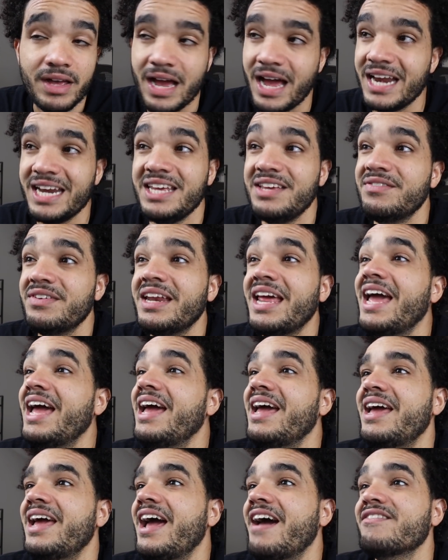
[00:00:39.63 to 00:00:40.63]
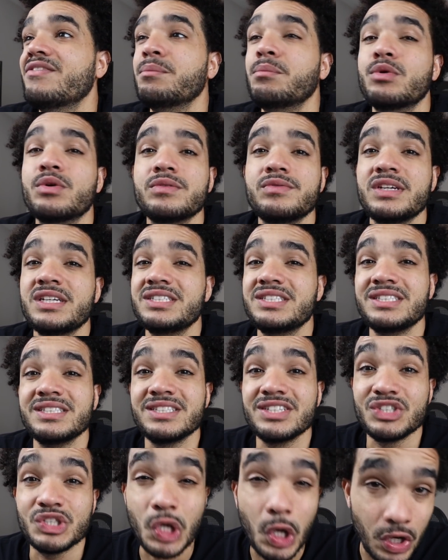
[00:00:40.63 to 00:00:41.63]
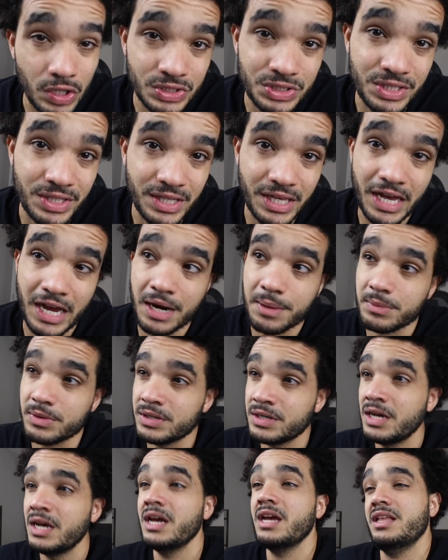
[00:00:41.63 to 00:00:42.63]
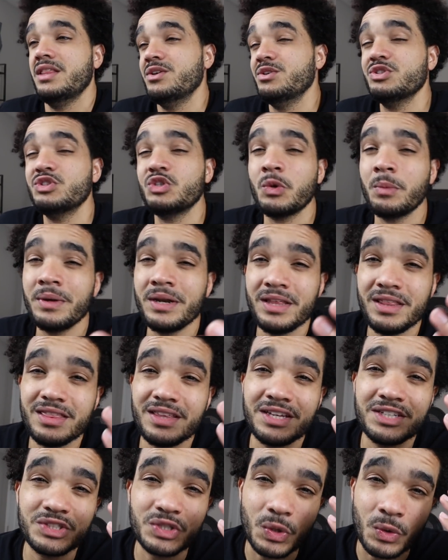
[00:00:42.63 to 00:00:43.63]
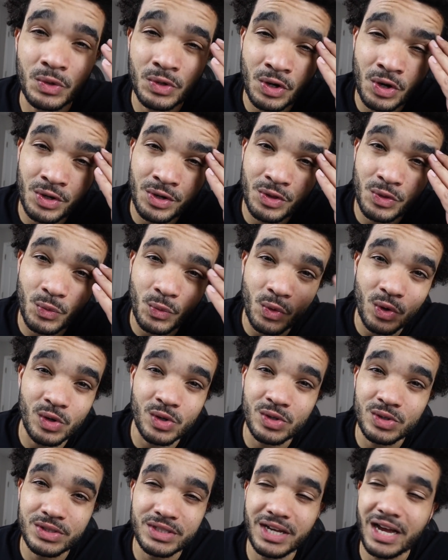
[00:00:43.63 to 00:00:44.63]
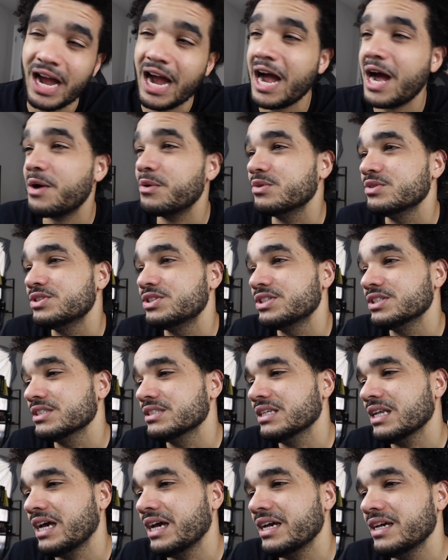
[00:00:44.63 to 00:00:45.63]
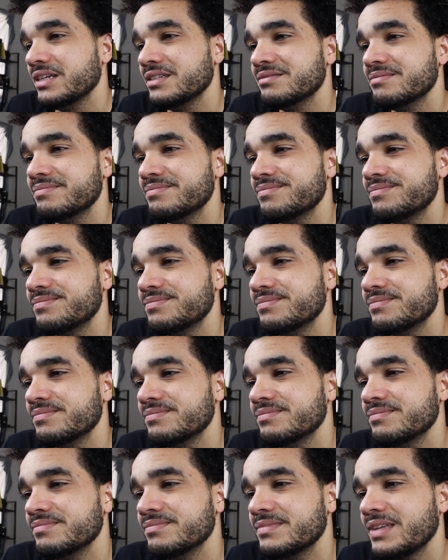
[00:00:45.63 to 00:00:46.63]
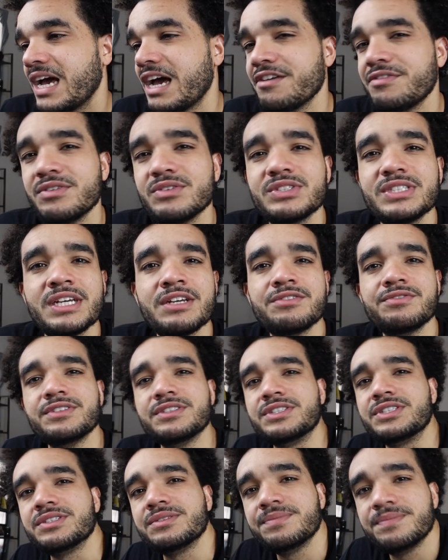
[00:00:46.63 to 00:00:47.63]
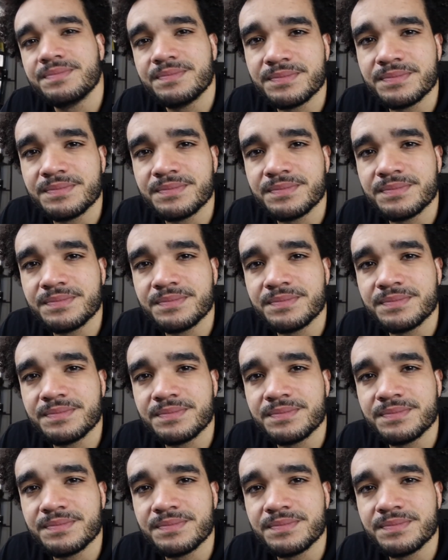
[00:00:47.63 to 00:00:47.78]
I didn't even have the motivation to talk to the camera. There's so many things going on in the world. I was just like, I feel selfish.